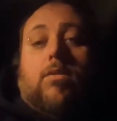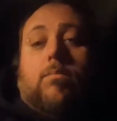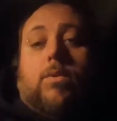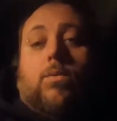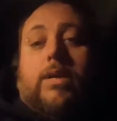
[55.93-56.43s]

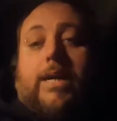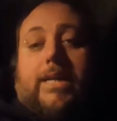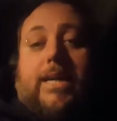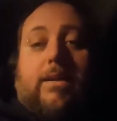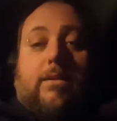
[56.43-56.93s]
But when I
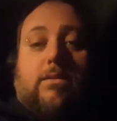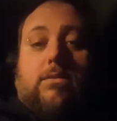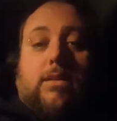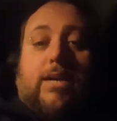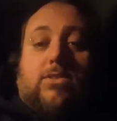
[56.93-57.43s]
get
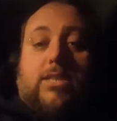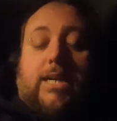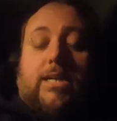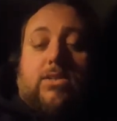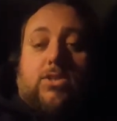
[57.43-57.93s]

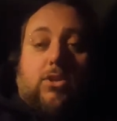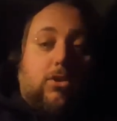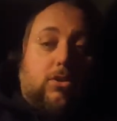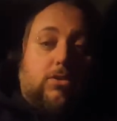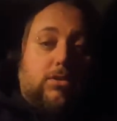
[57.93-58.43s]
outside the
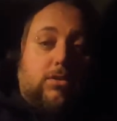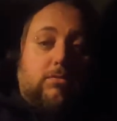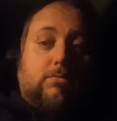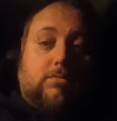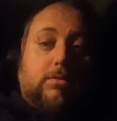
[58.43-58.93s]
surge,
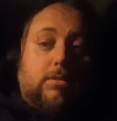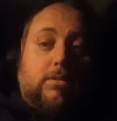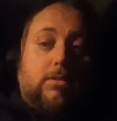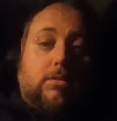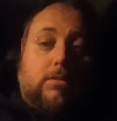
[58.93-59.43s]

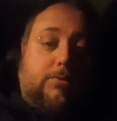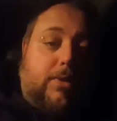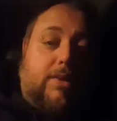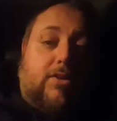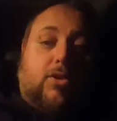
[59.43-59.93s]

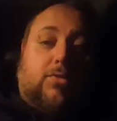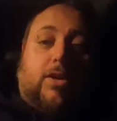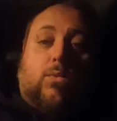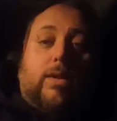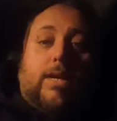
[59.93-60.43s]
500 feet
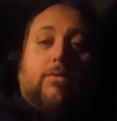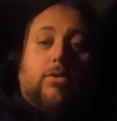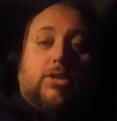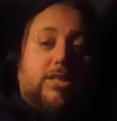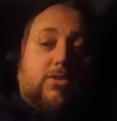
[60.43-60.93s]
or whatever,
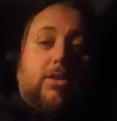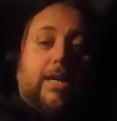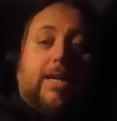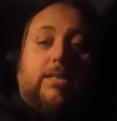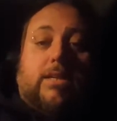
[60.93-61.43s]
just on the
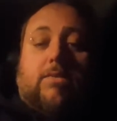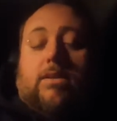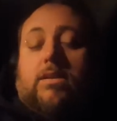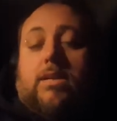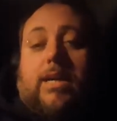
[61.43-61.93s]
edge of it,
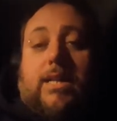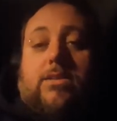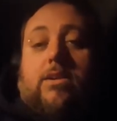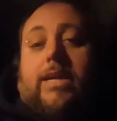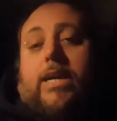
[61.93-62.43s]
I
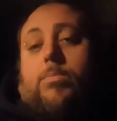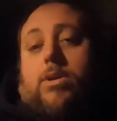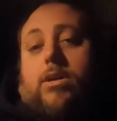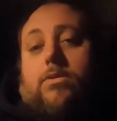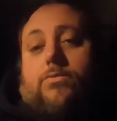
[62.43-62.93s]
turn the app
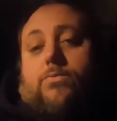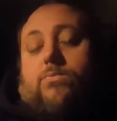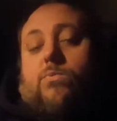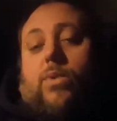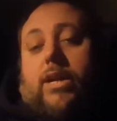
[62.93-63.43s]
off,
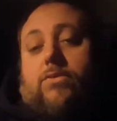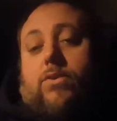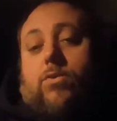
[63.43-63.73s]
wait a few